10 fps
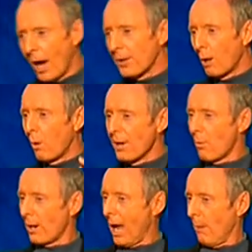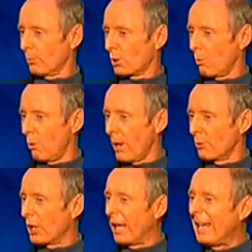And I wonder what happens to all
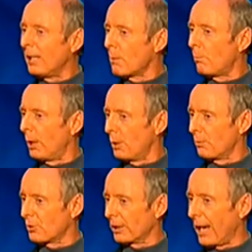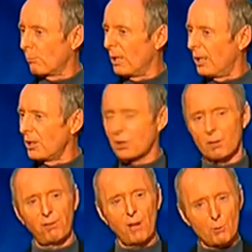those helium balloons that get released
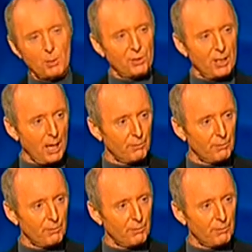and float up to the